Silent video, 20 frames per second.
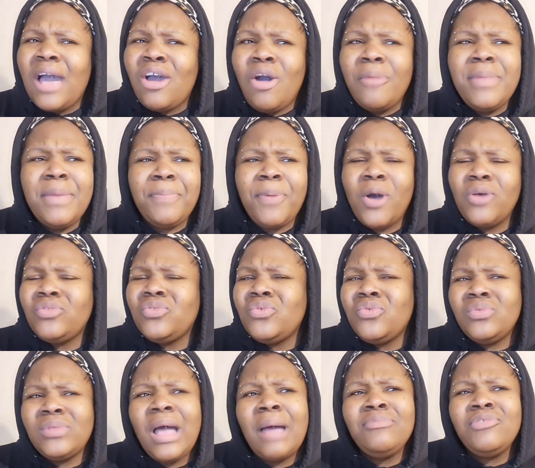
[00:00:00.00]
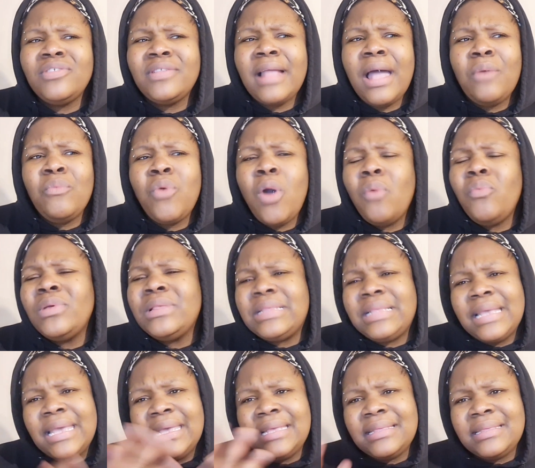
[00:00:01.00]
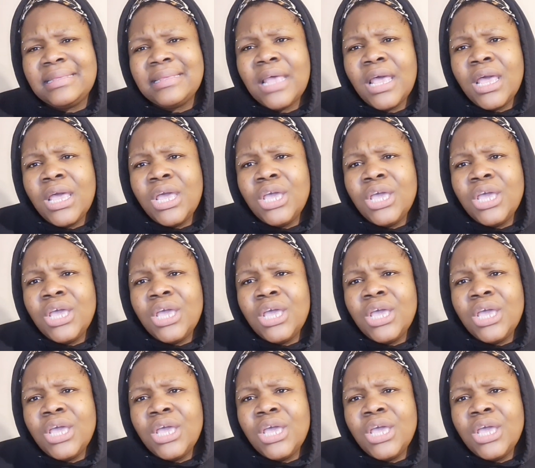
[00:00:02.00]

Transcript: got me puzzled. I'm just like, what was this?